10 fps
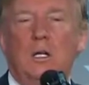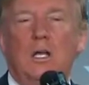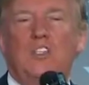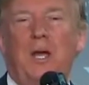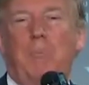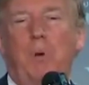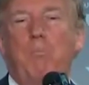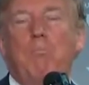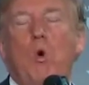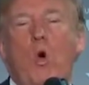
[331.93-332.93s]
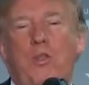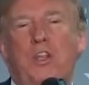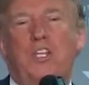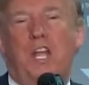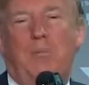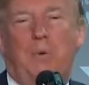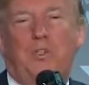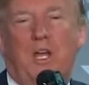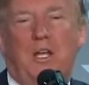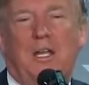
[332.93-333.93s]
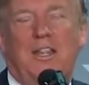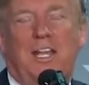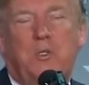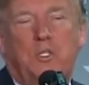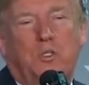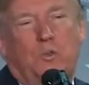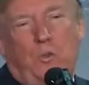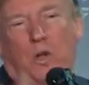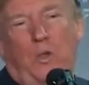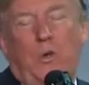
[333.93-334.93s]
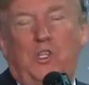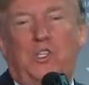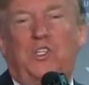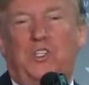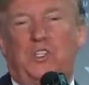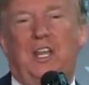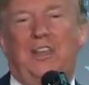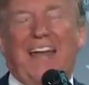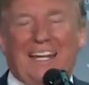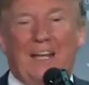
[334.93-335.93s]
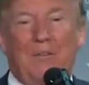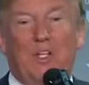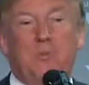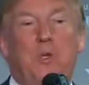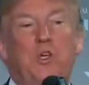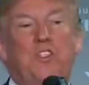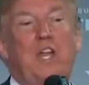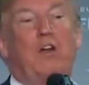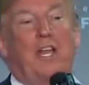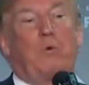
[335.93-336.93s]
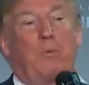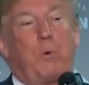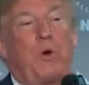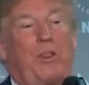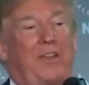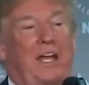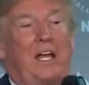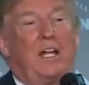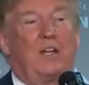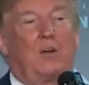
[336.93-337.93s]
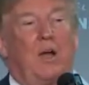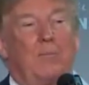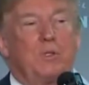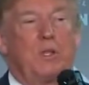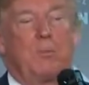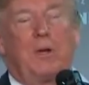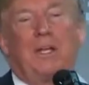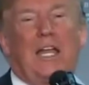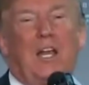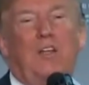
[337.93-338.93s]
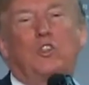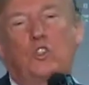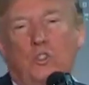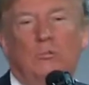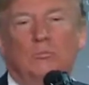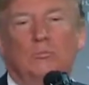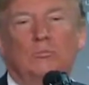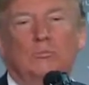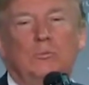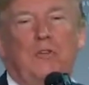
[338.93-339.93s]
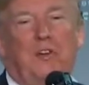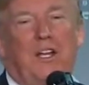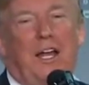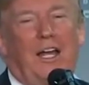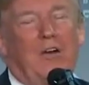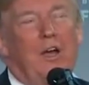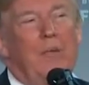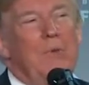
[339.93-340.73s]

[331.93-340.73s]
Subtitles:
is up more than 10%. And that's one of the reasons it's at that level is because they don't like reporting that kind of crime. So they put it down as different kind of crime.